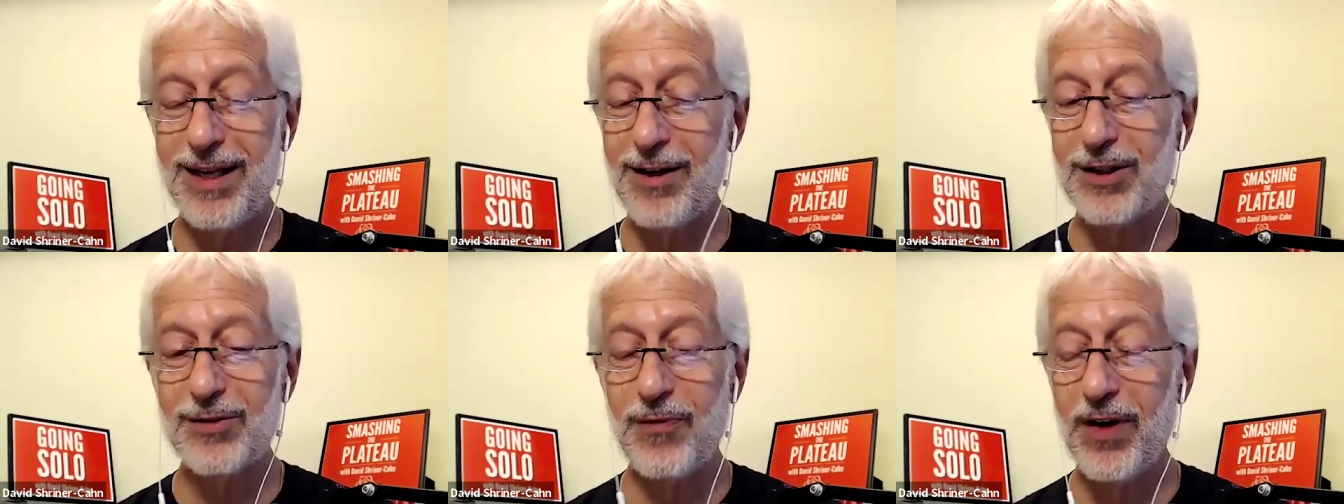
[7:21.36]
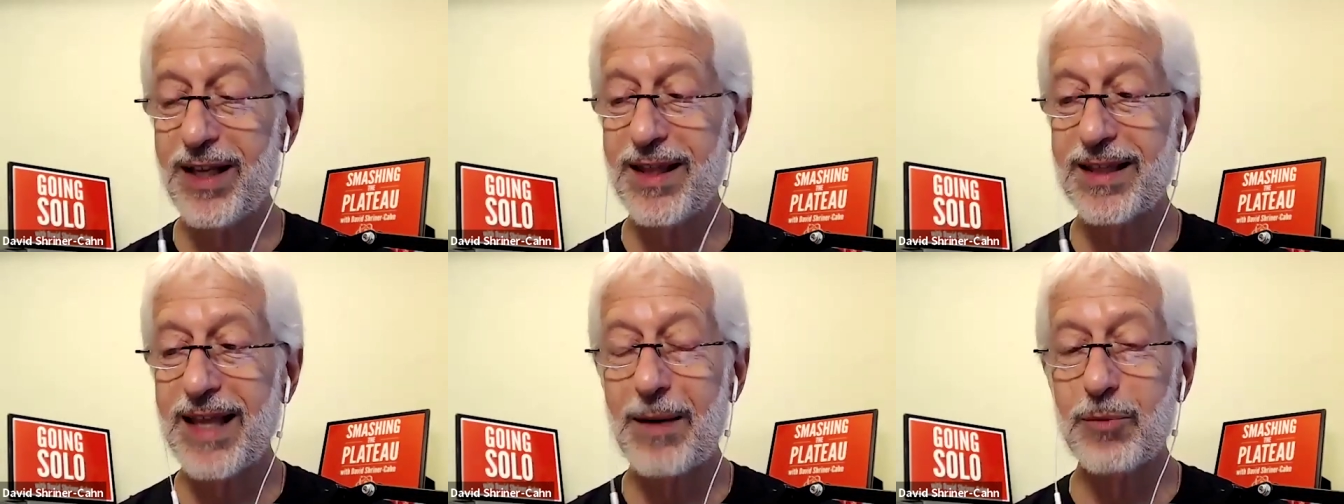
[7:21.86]
you know it's funny
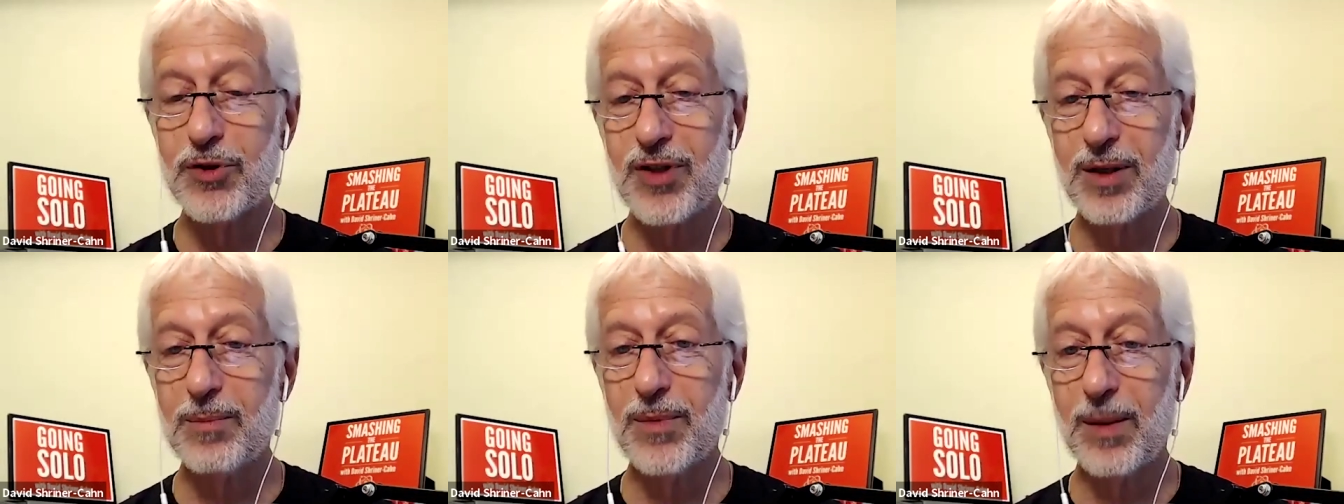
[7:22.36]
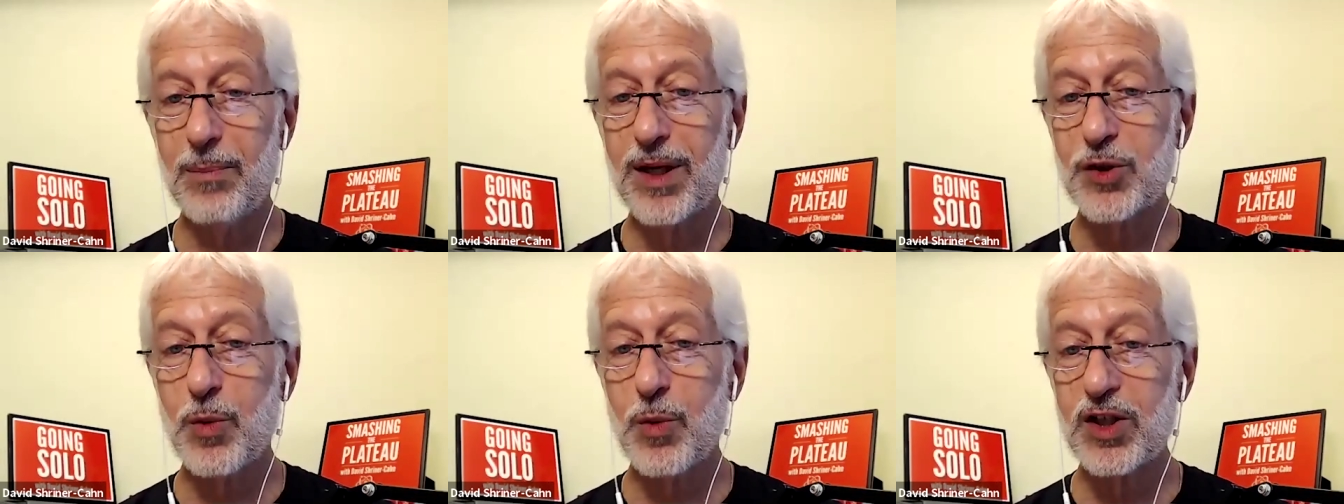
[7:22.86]
that that was the the
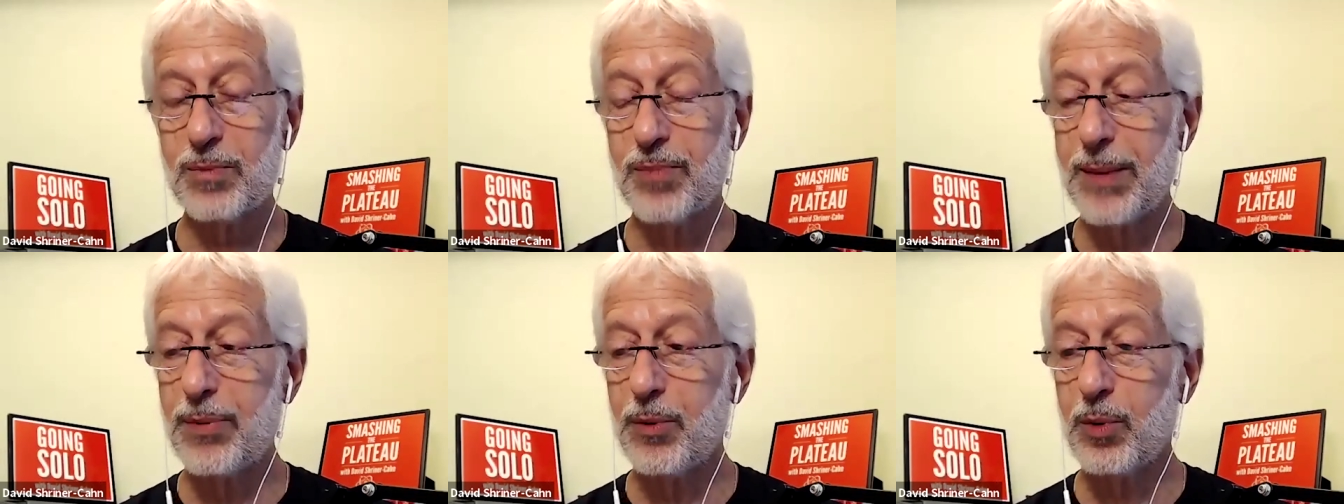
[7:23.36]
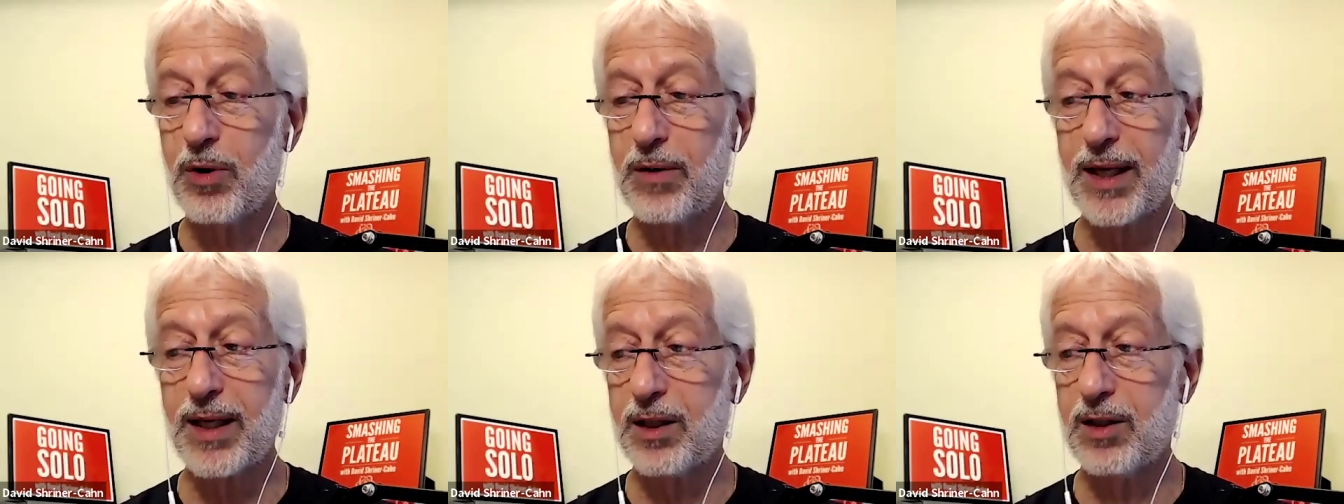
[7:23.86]
biggest question people were
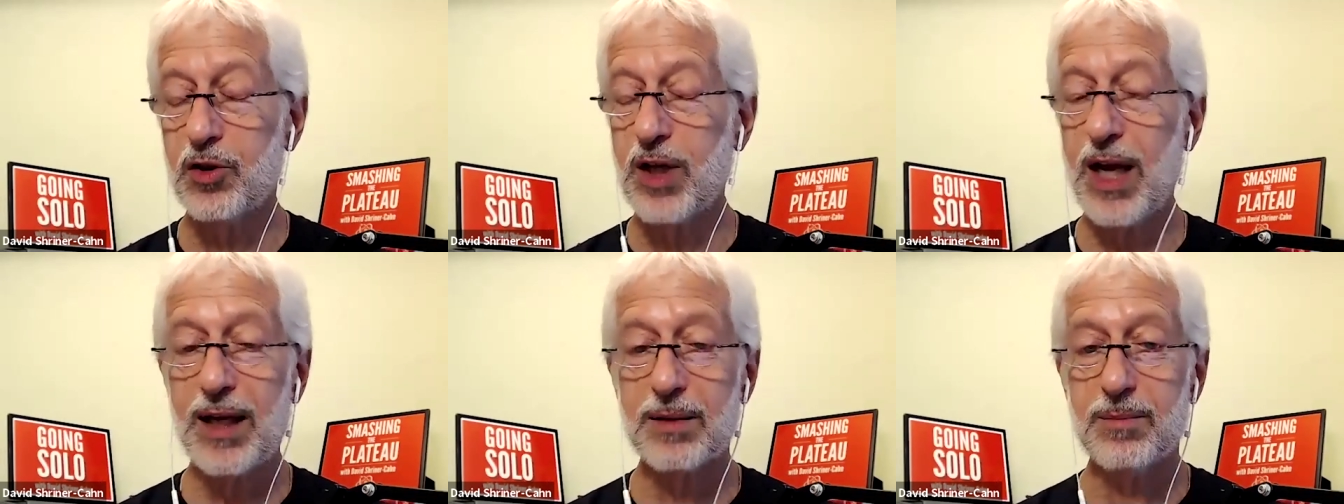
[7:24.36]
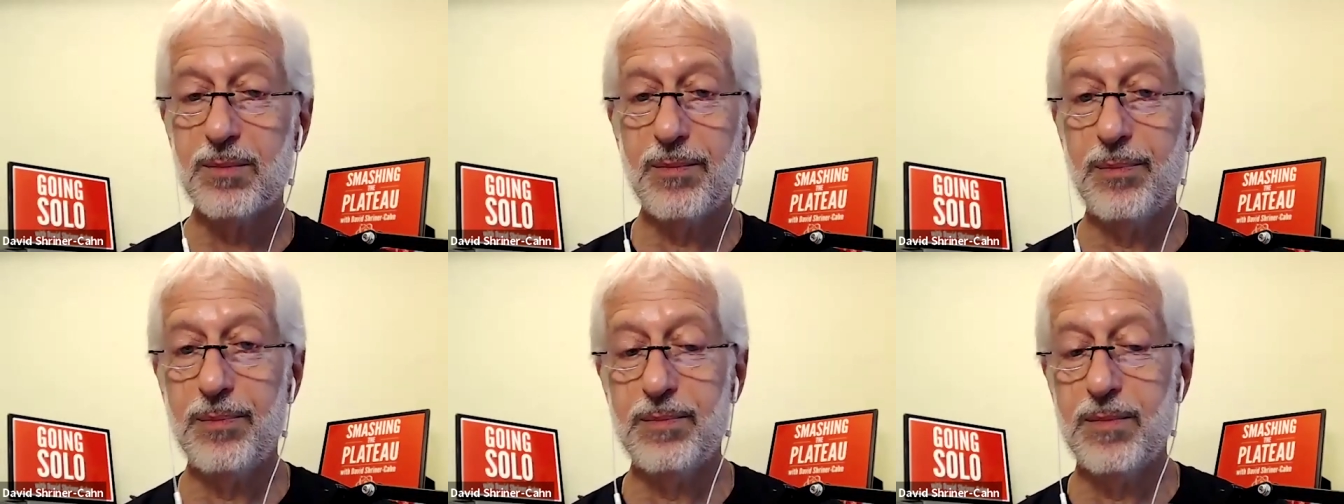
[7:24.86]
like you can't
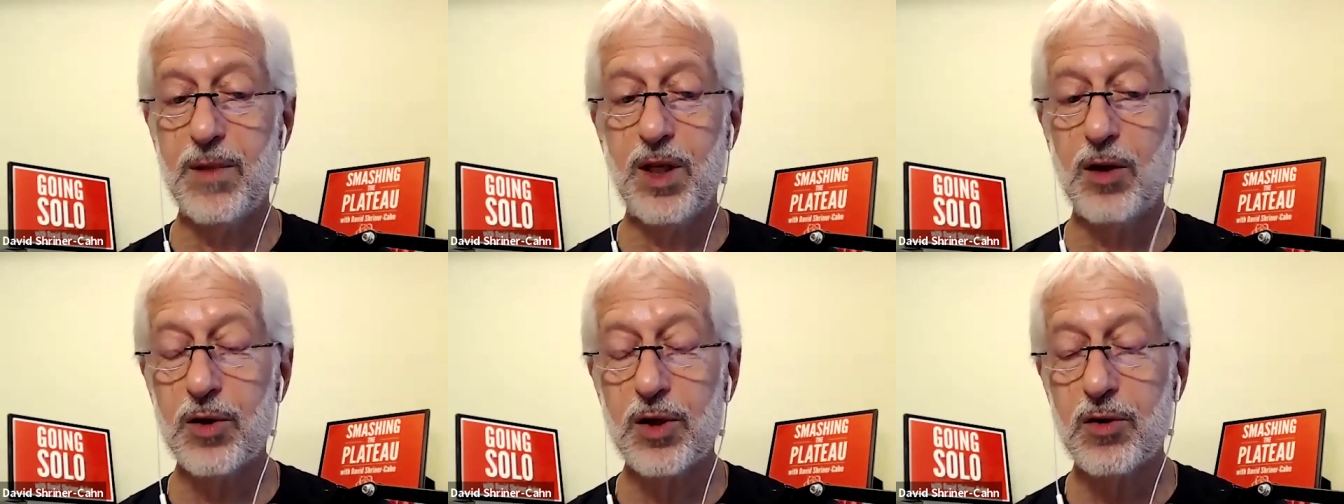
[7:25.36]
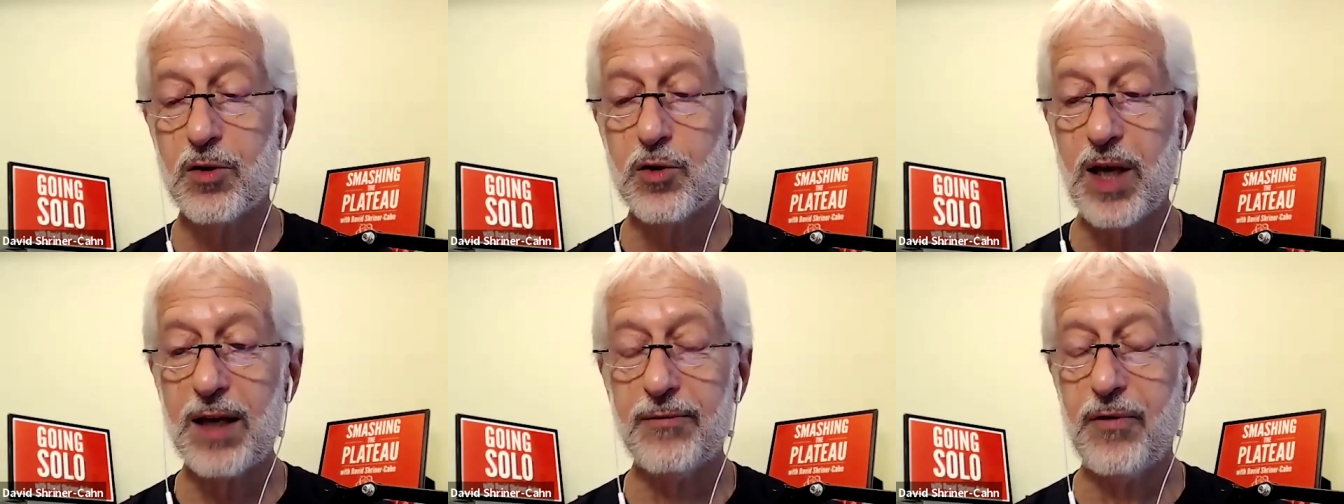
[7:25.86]
you know you, you
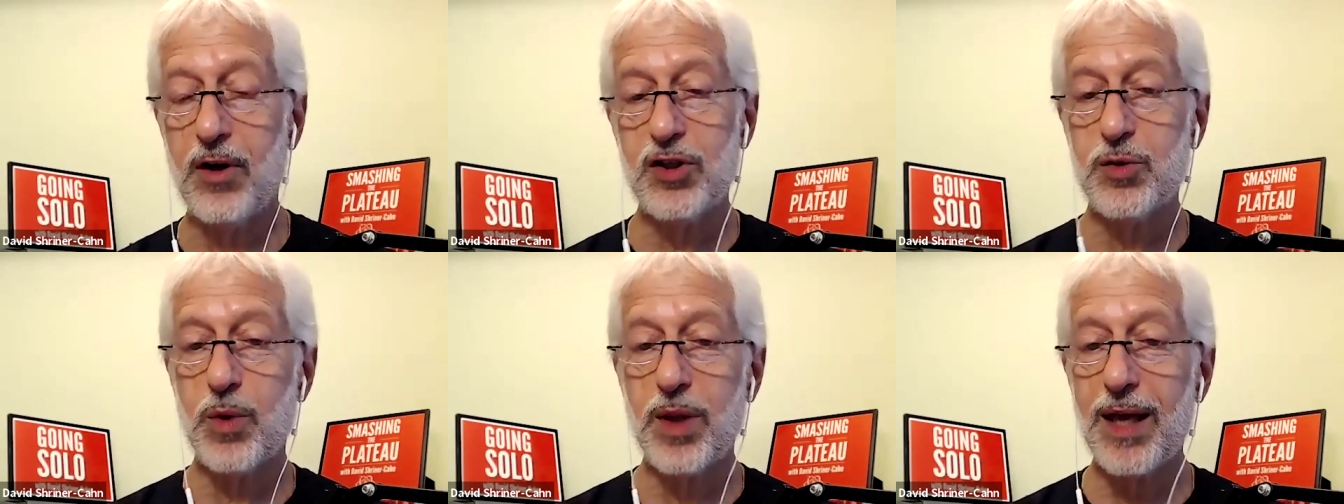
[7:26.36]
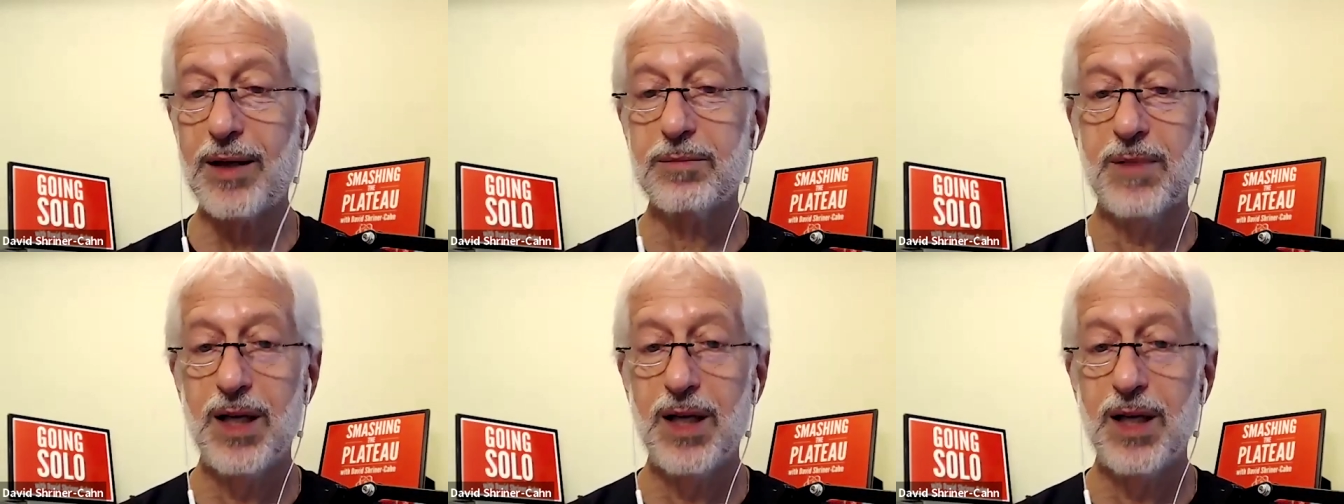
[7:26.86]
can't function without